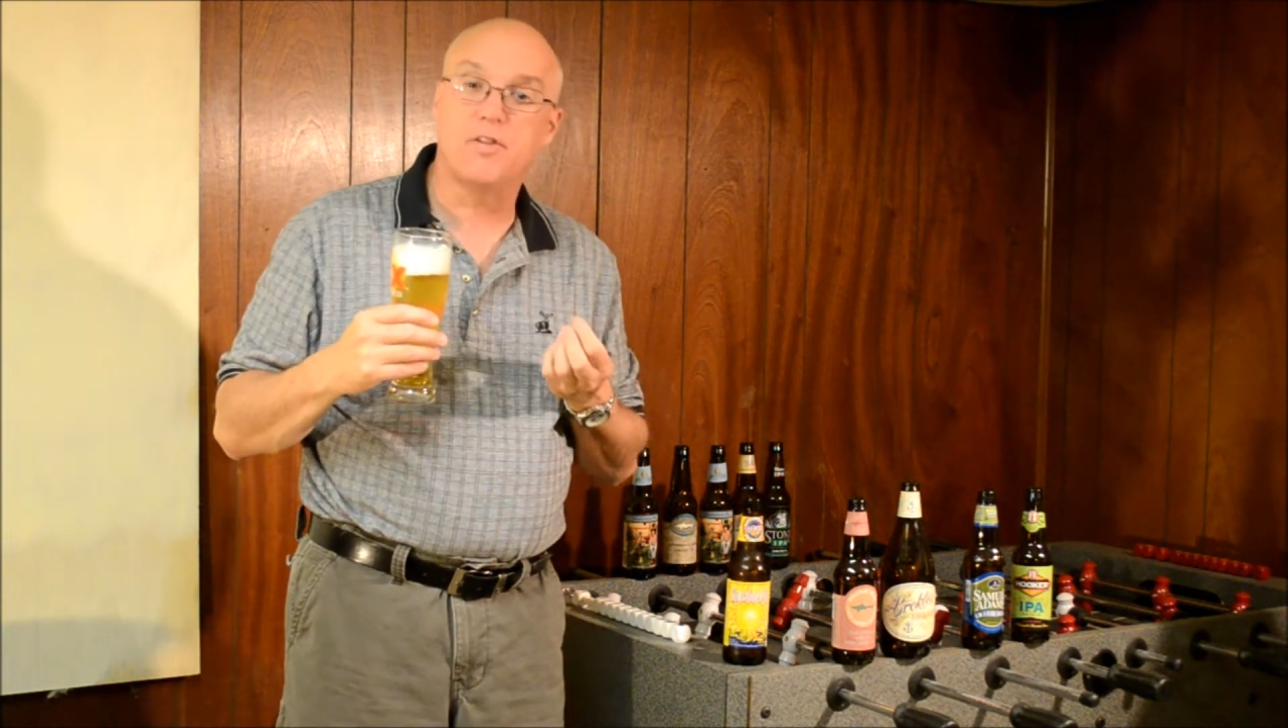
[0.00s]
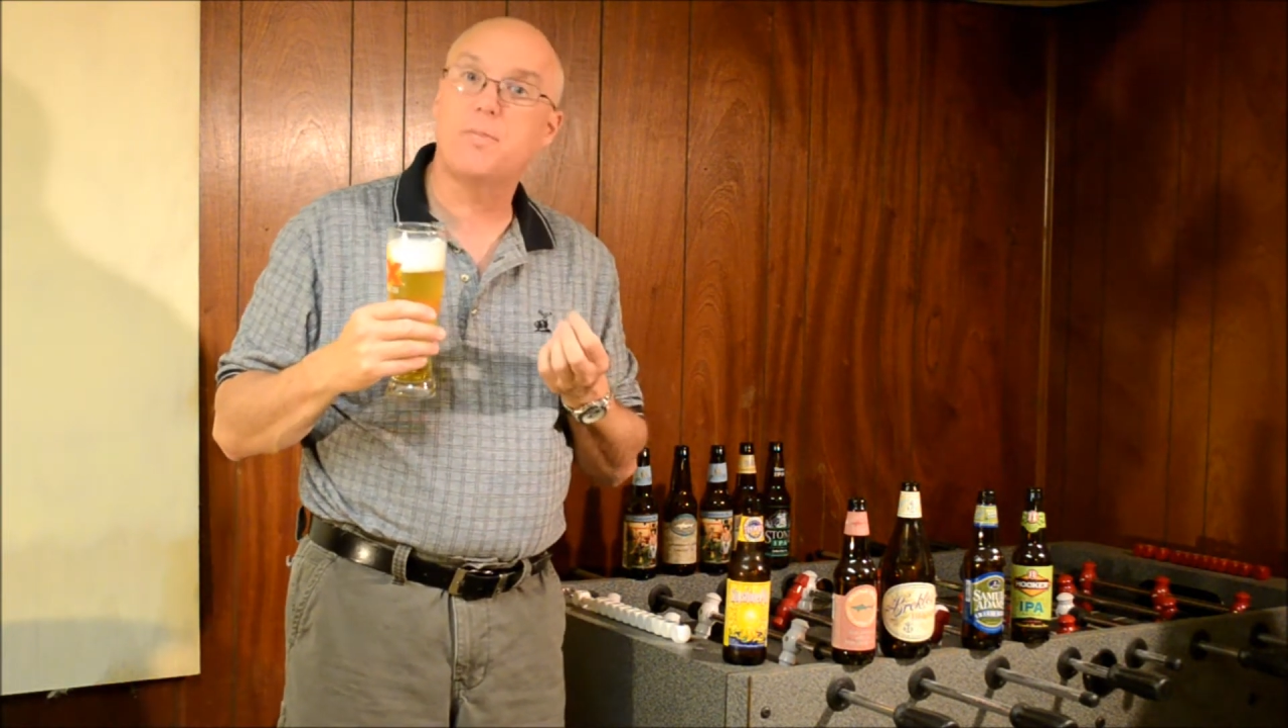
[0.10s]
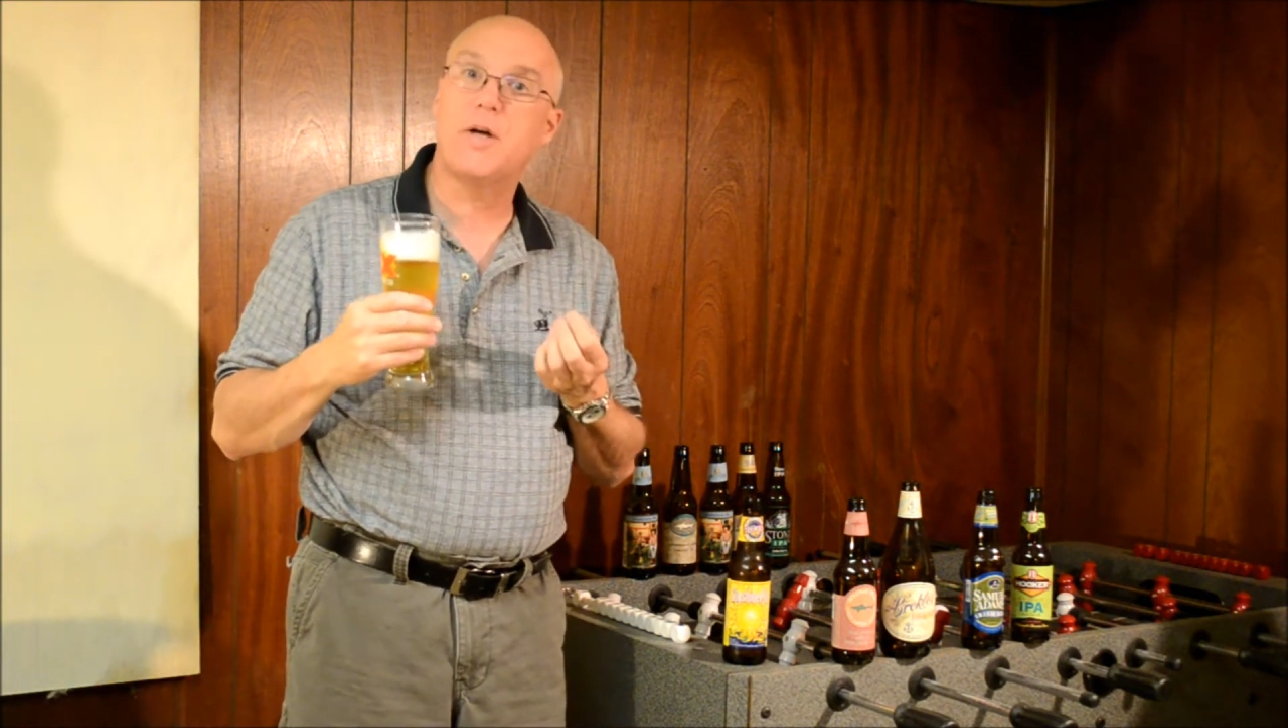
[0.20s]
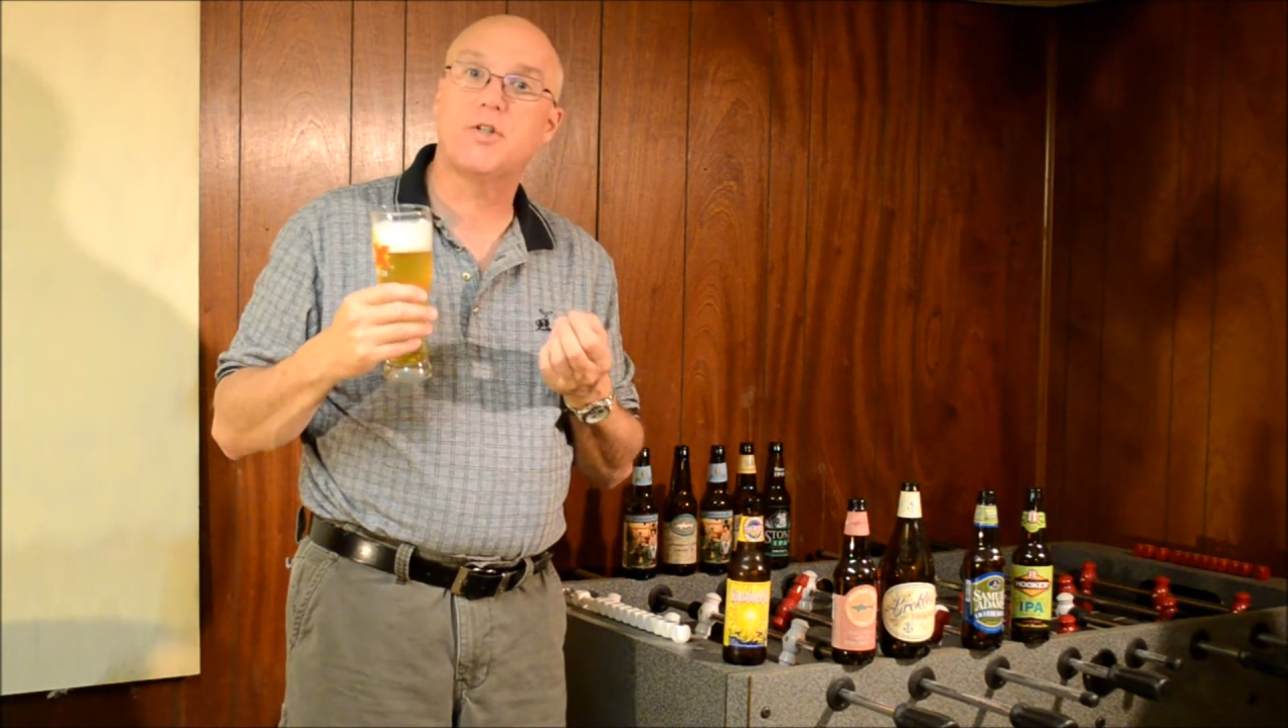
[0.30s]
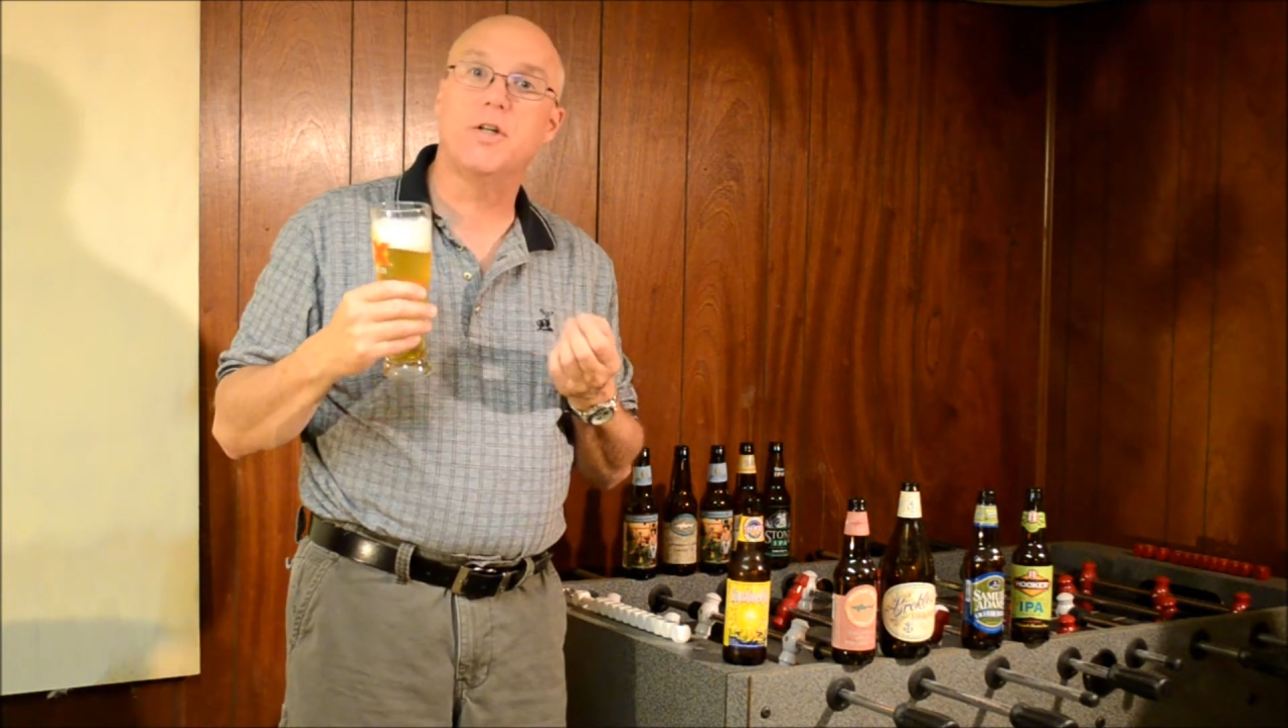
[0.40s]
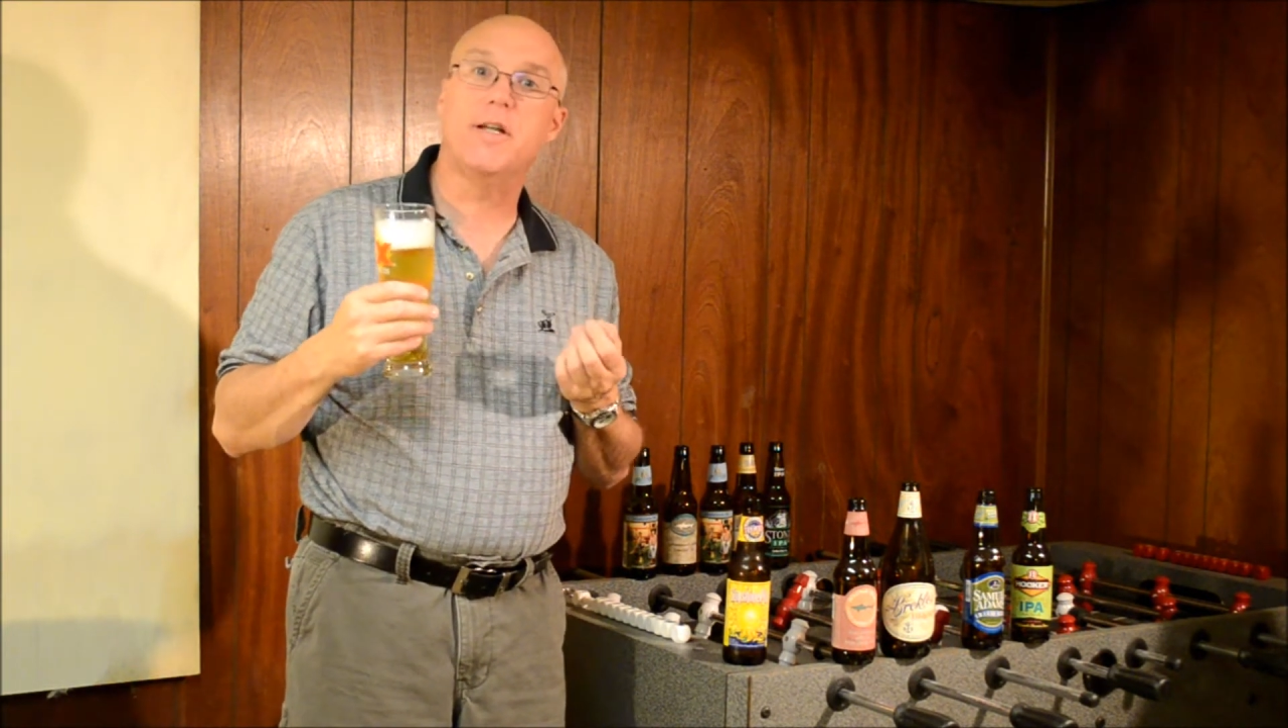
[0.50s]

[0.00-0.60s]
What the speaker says: especially